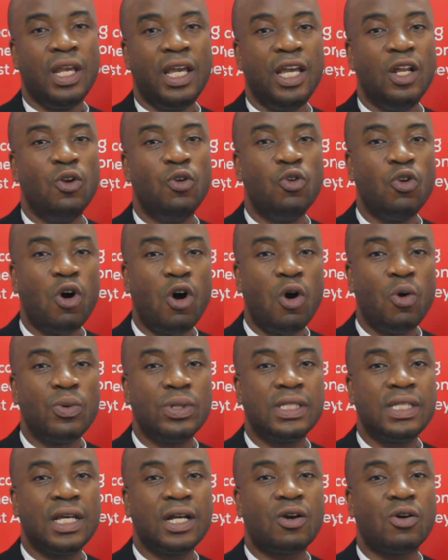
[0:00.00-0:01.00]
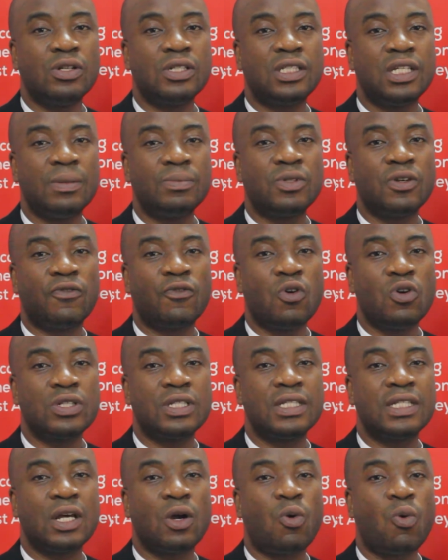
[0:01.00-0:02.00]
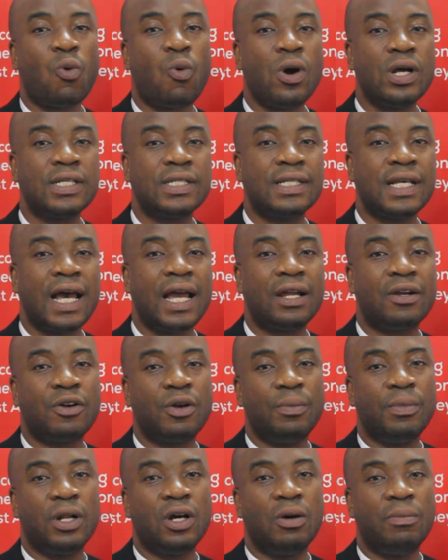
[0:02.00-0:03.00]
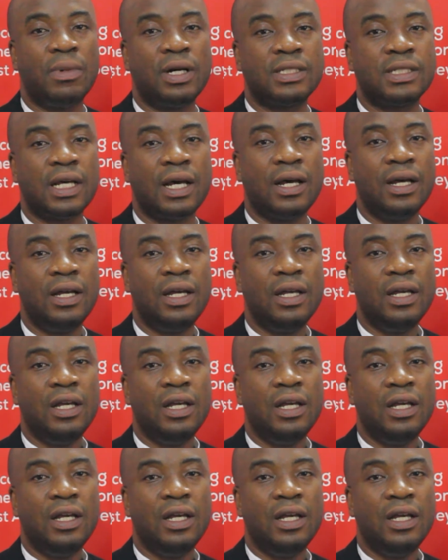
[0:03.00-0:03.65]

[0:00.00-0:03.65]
In law, we say contempt of court is a quasi-criminal matter,